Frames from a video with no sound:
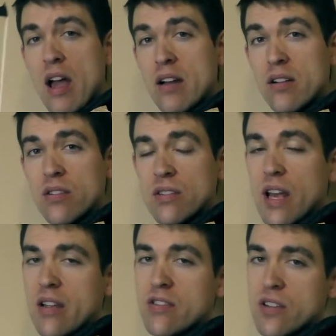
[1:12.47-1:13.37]
and it'll
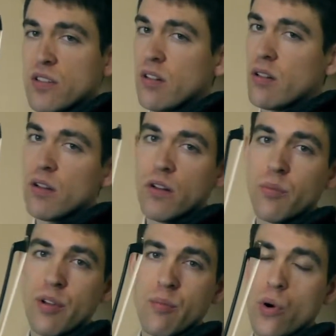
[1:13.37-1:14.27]
take just a
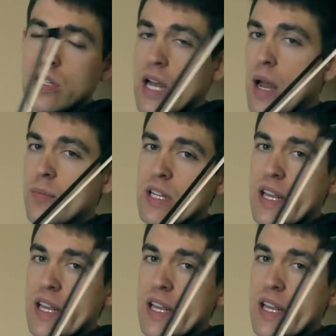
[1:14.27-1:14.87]
little bit more time